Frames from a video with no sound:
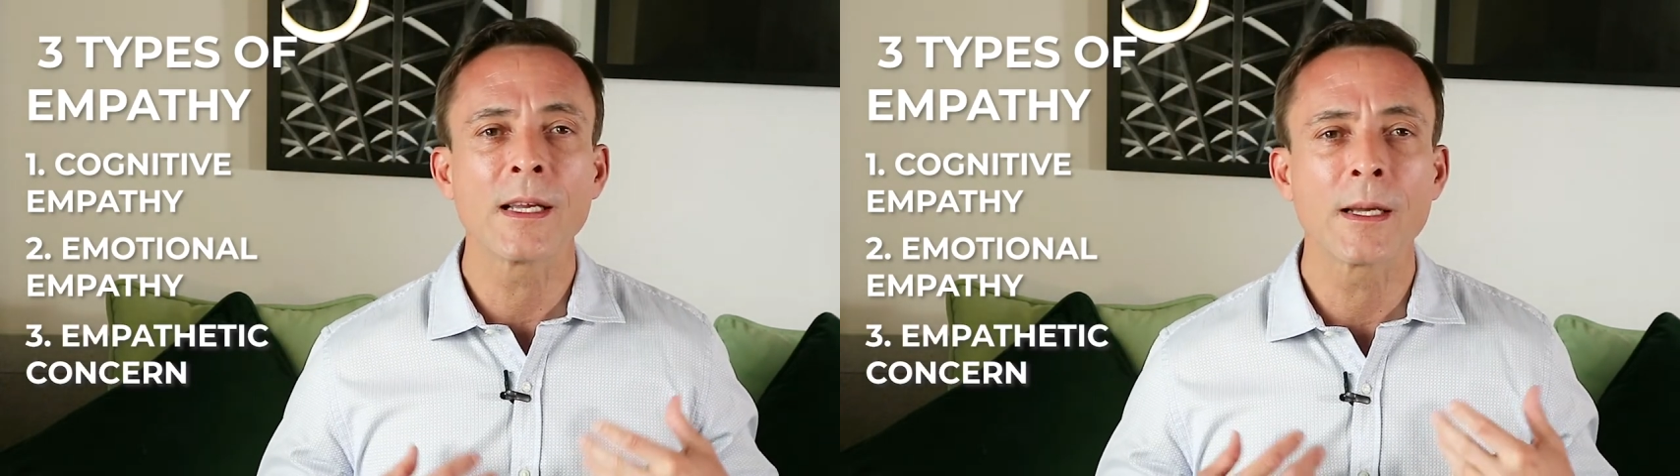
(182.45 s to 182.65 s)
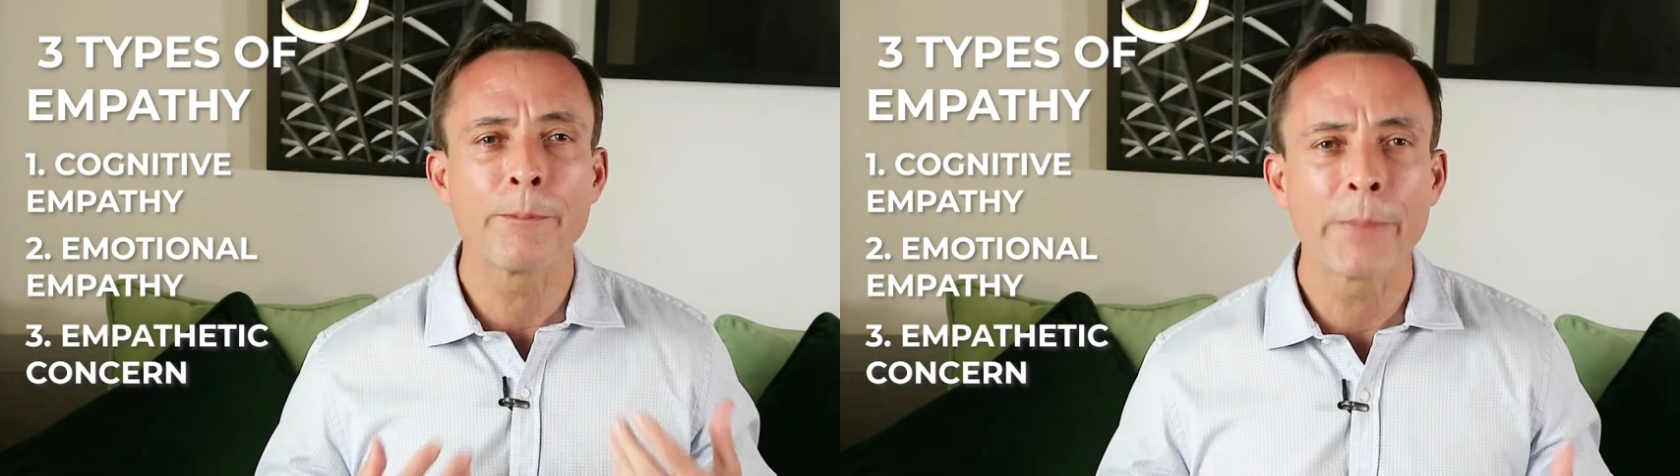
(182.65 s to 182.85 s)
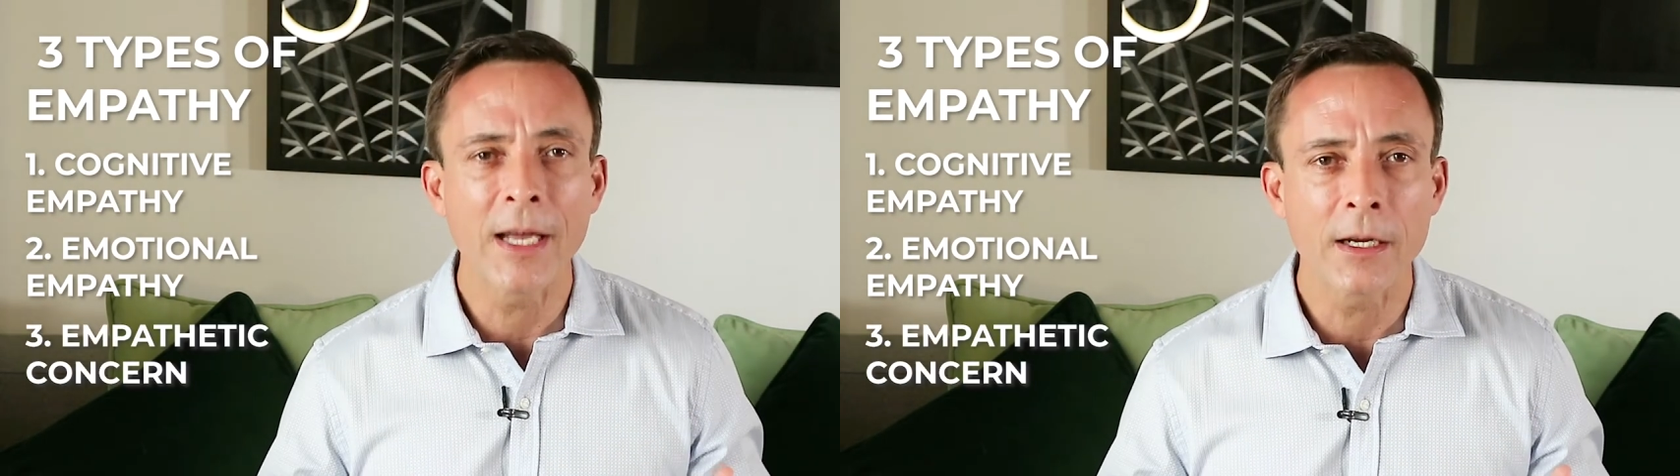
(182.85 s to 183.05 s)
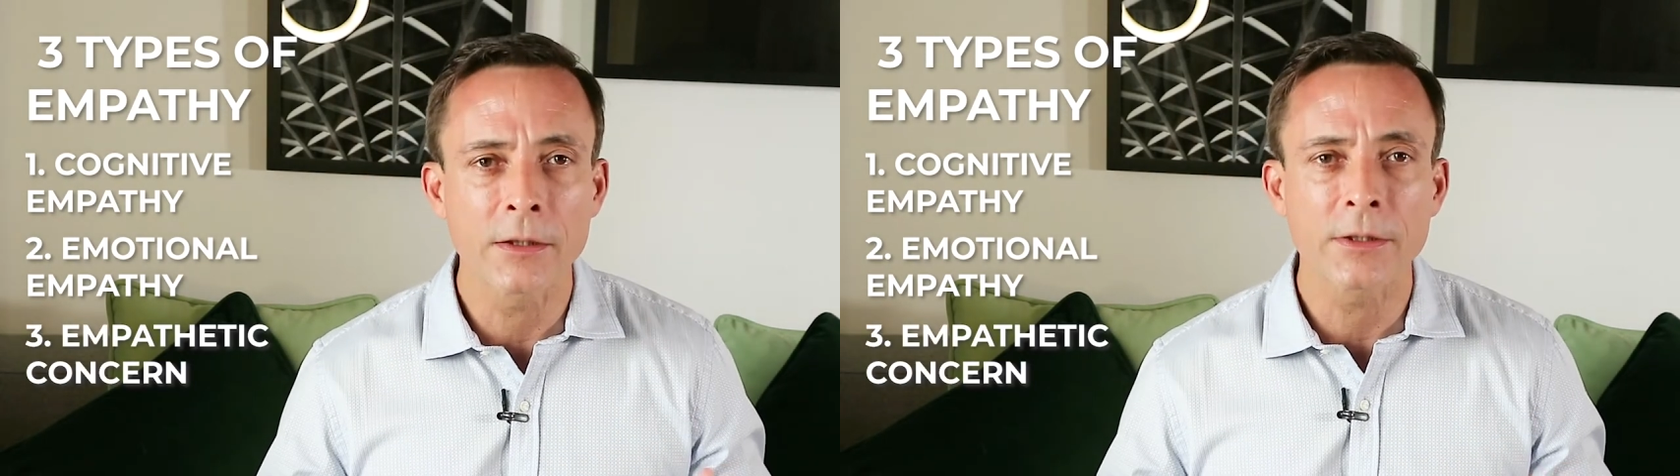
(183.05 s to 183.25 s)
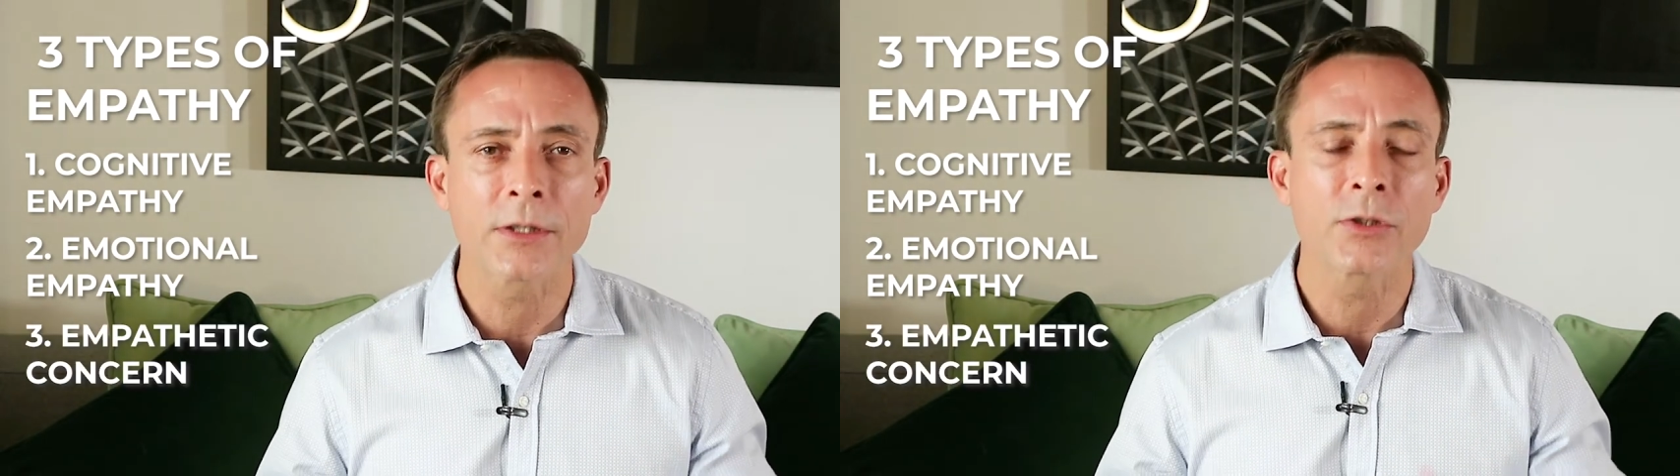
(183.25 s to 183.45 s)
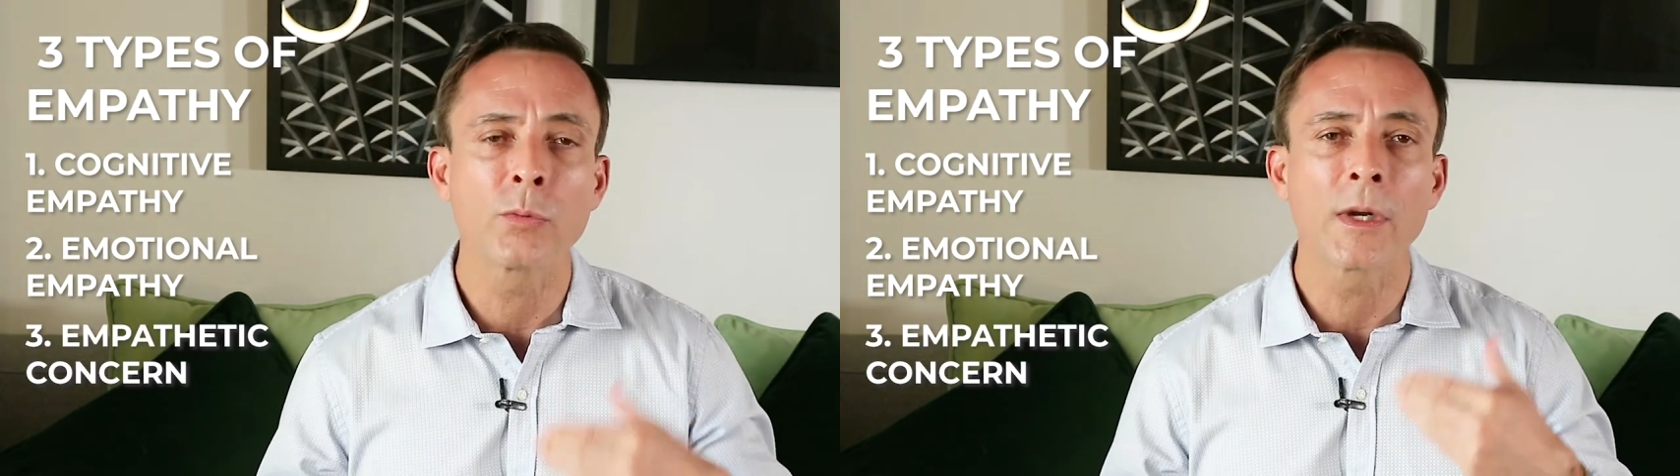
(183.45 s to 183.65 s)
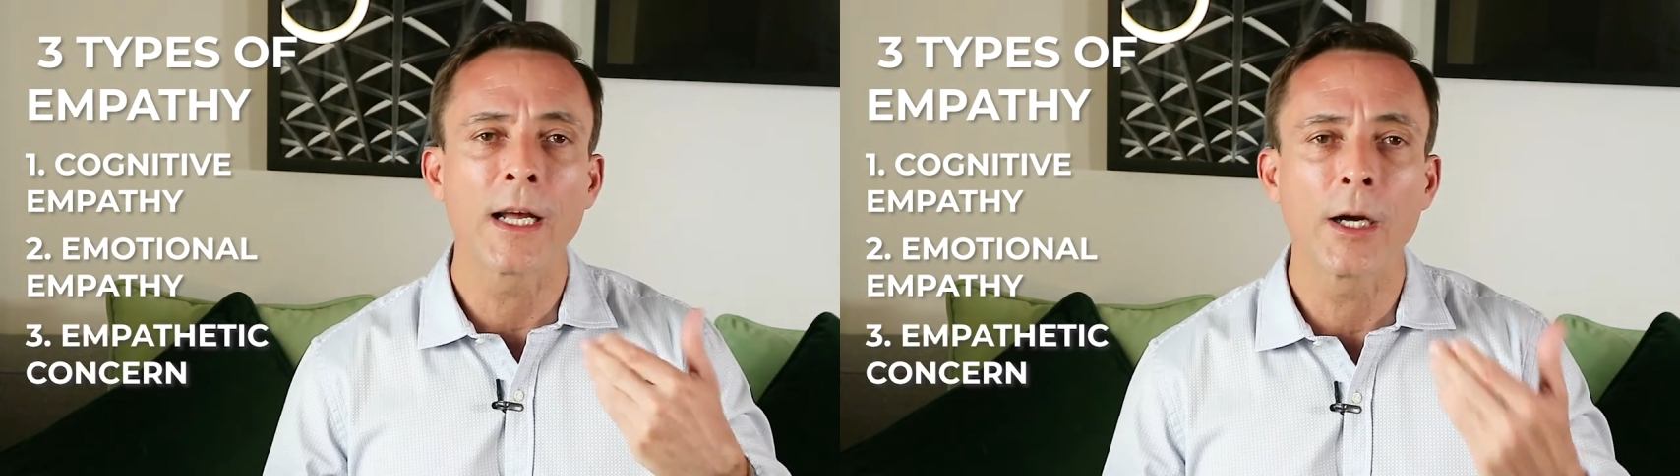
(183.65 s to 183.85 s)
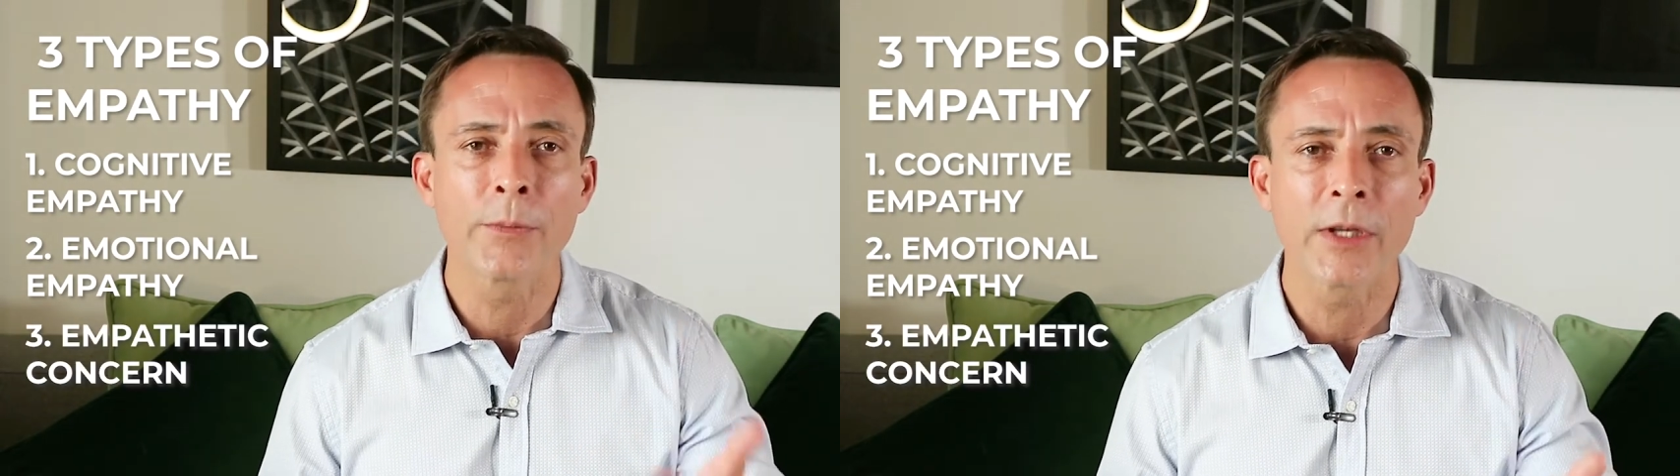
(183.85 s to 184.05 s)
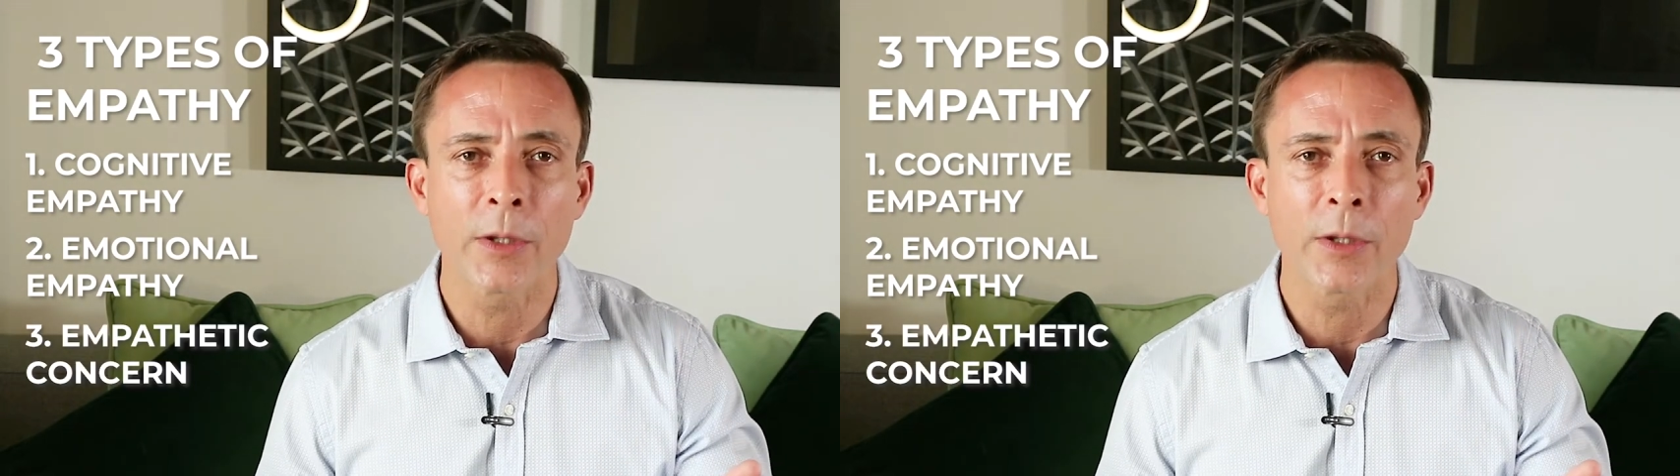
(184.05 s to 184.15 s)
compelled to want to help the